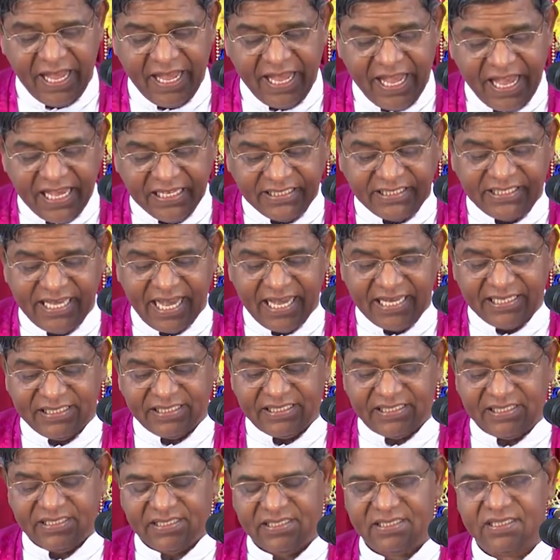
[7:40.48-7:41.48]
He
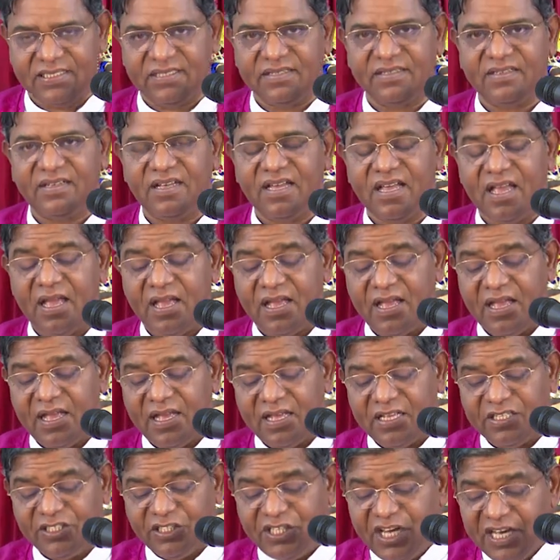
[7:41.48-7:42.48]
says,
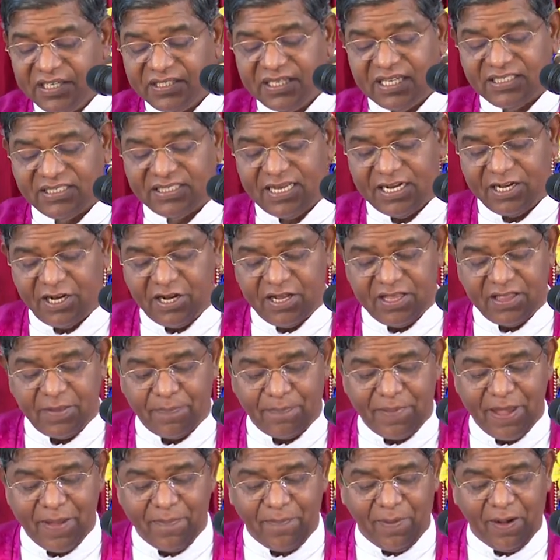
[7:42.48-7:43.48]
Jesus said to
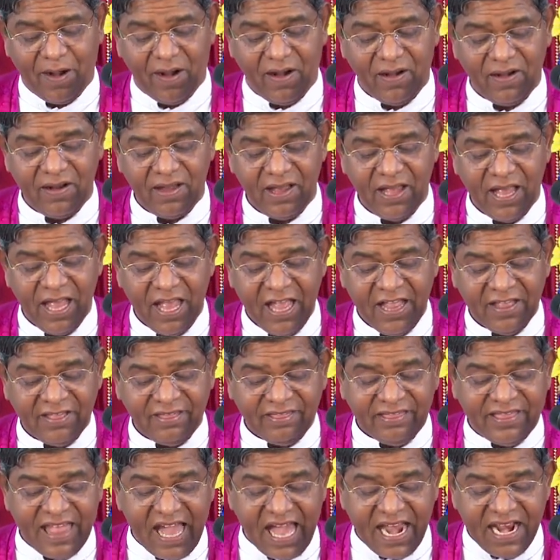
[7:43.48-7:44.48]
the people,
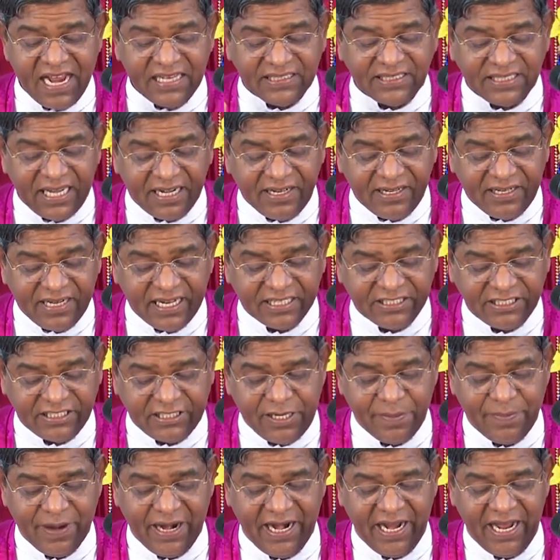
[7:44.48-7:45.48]
there is a
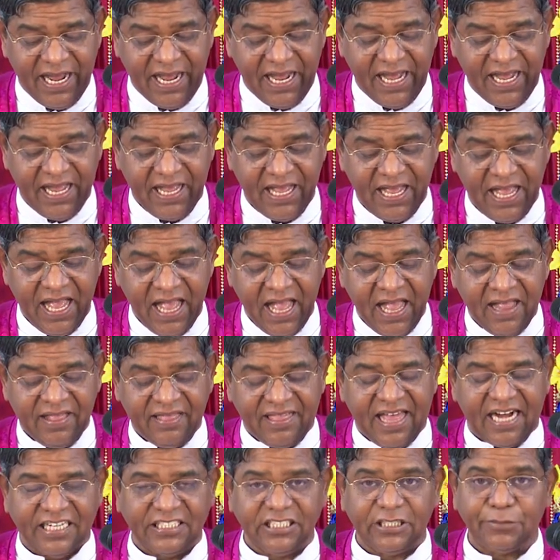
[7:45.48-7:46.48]
testimony
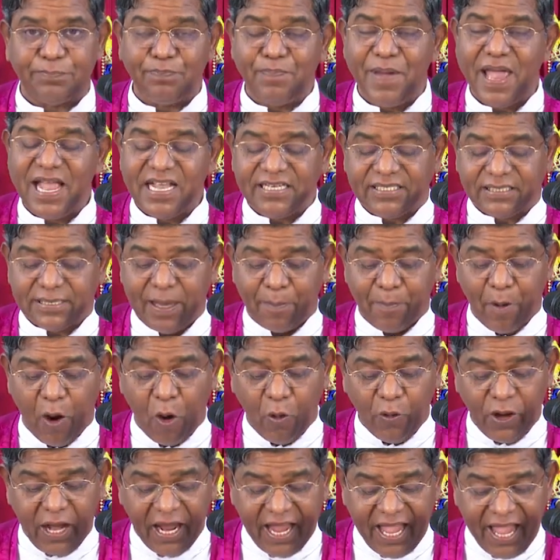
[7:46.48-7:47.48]
that speaks
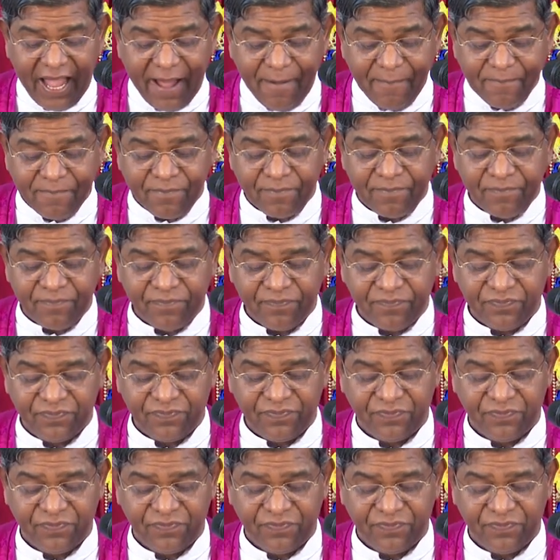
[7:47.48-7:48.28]
about him.